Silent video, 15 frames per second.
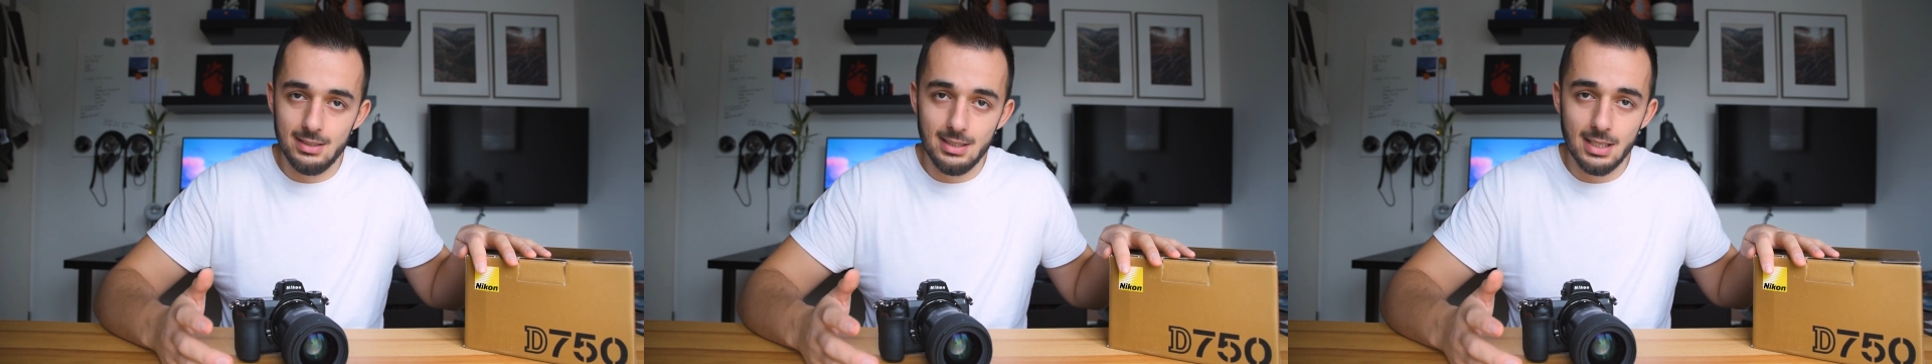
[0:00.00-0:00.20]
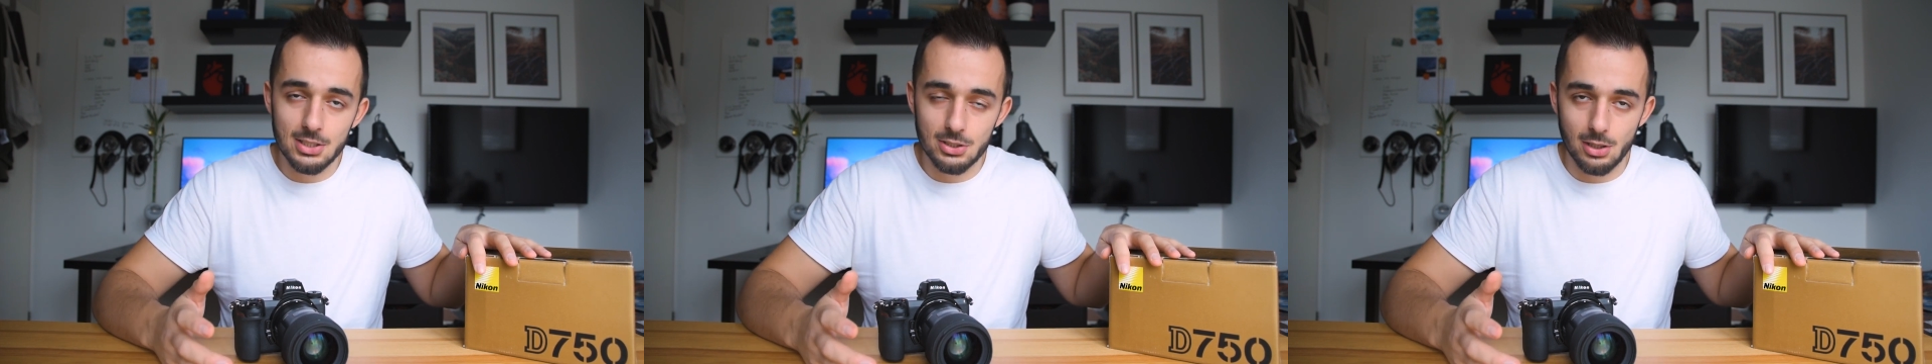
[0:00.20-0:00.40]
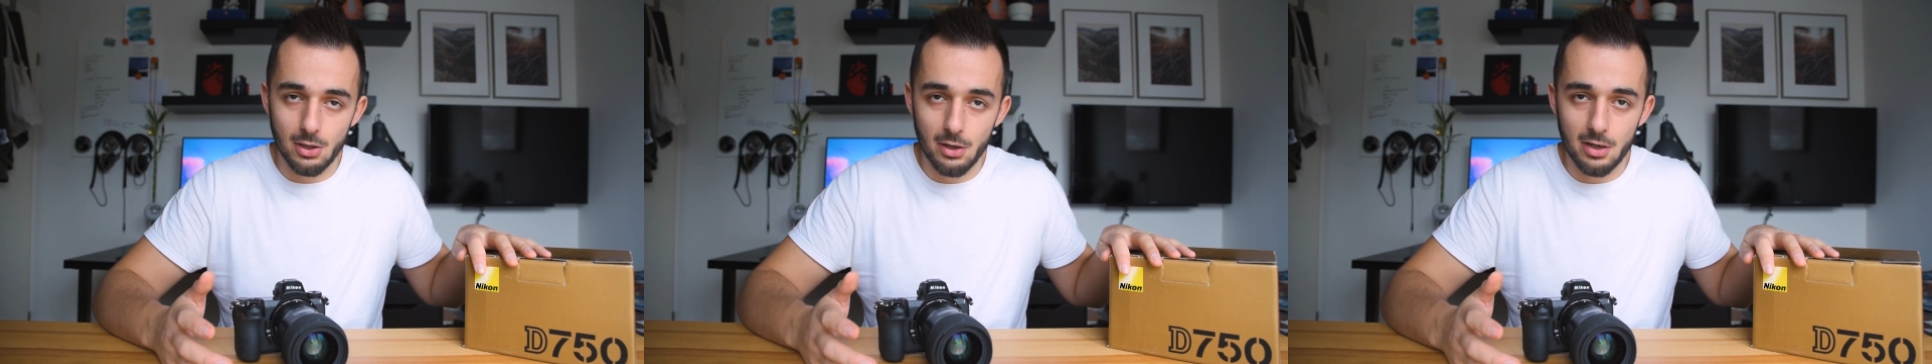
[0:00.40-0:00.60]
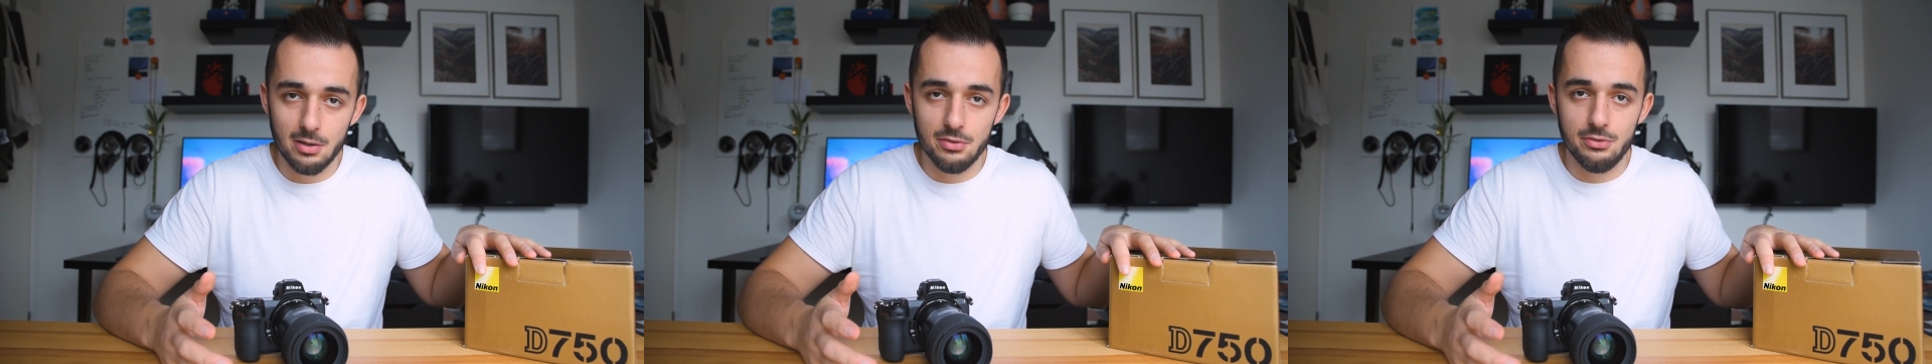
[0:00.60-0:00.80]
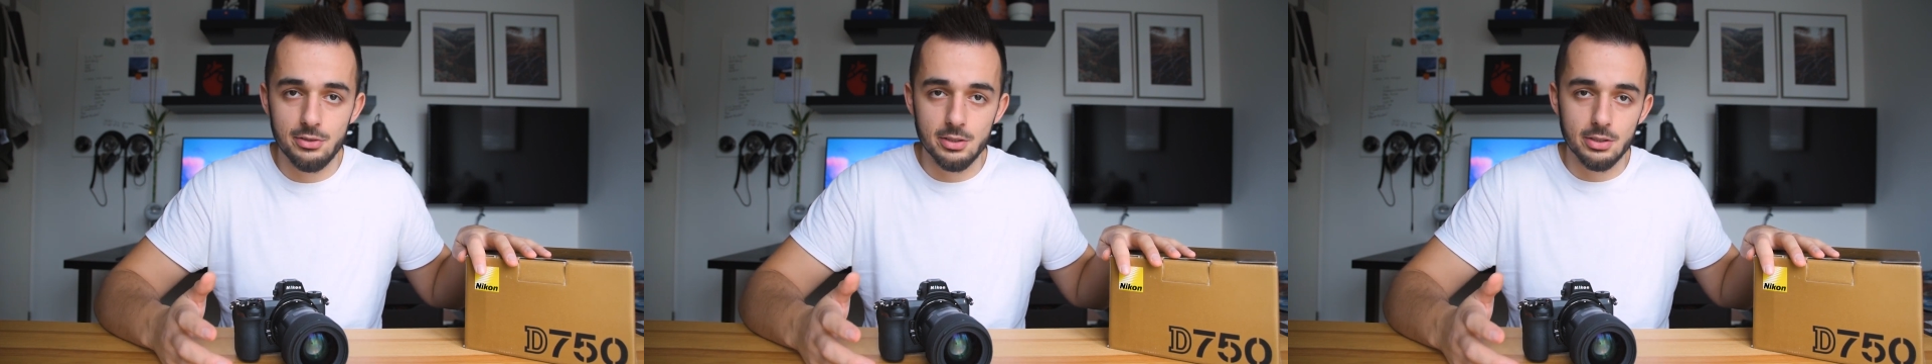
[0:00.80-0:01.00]

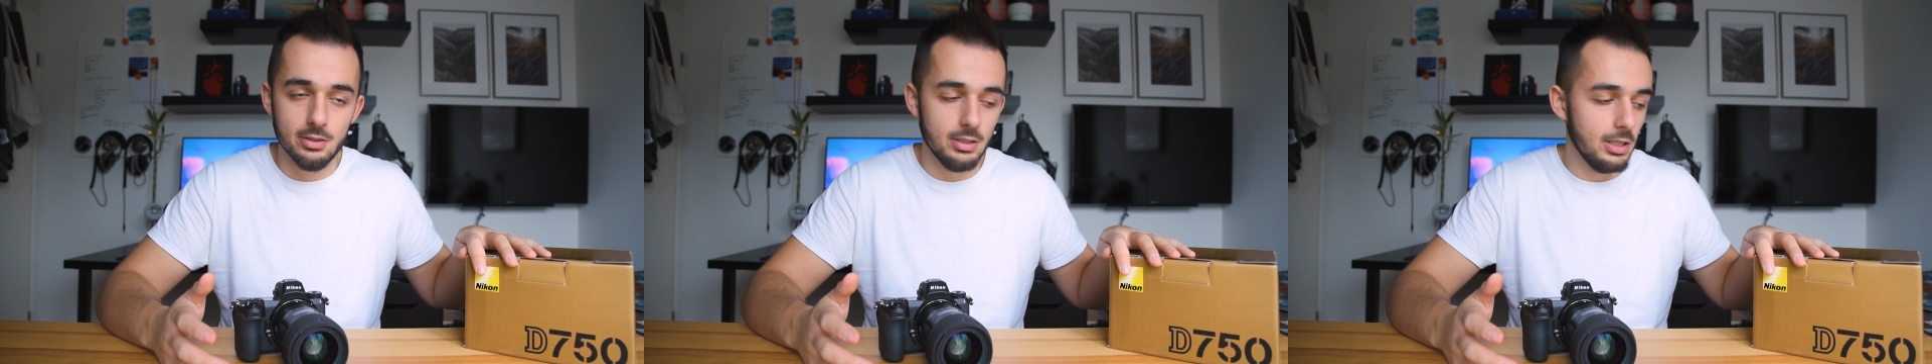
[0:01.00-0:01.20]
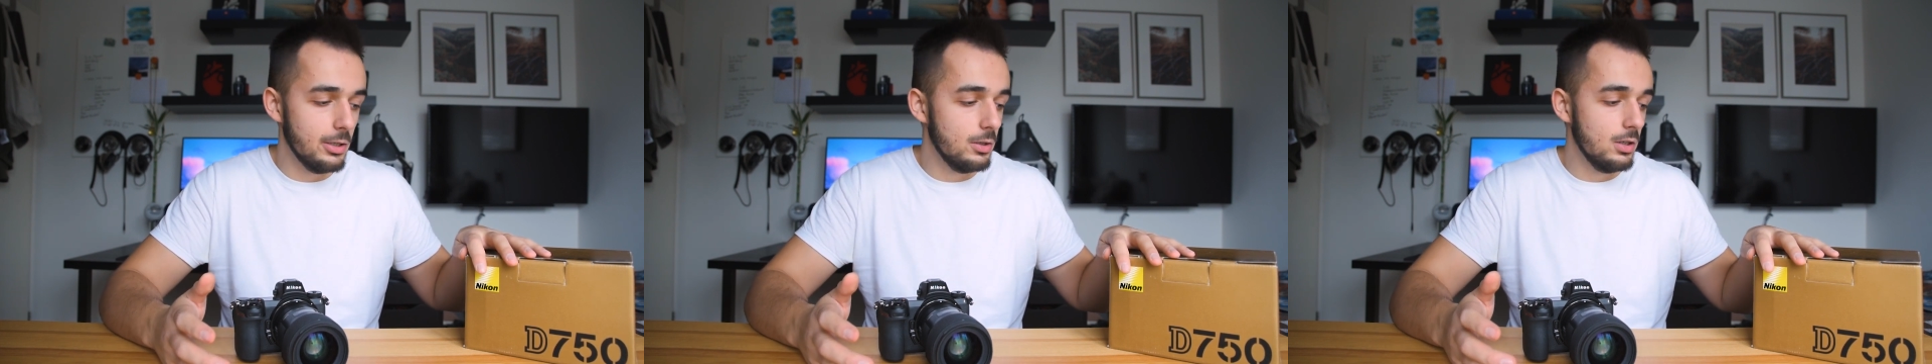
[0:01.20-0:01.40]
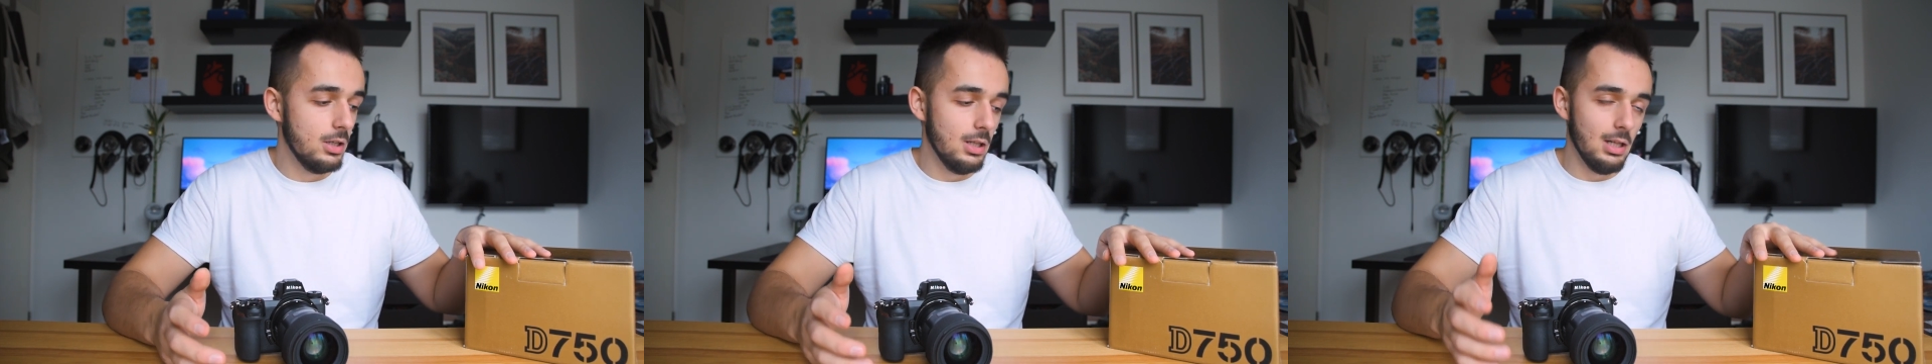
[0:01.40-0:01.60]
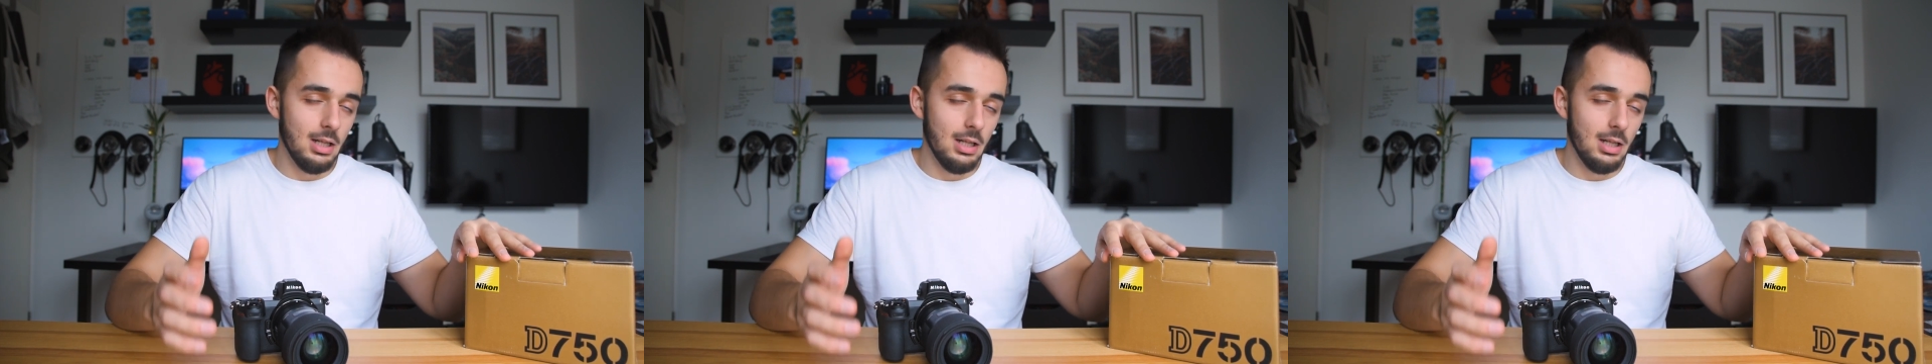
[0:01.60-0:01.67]
DSLR feel, you know.